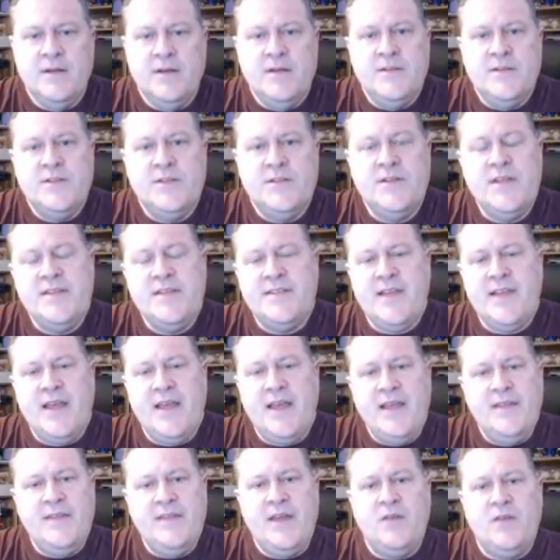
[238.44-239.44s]
So they
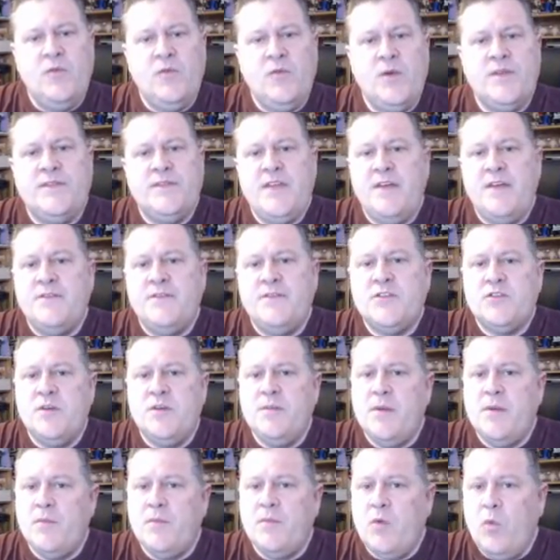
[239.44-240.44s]
said that with DevStream
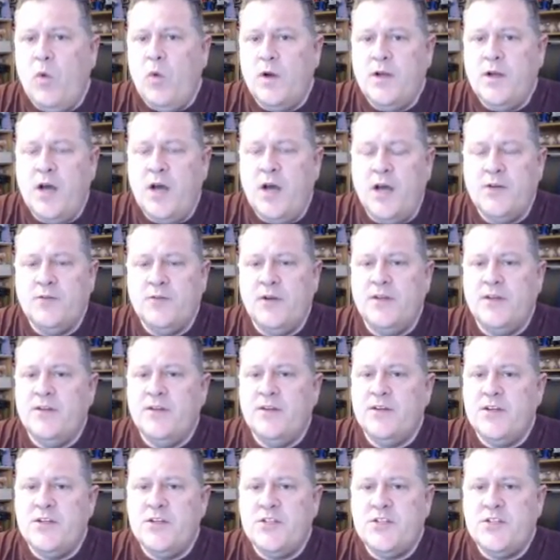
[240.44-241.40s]
number 100, they're going to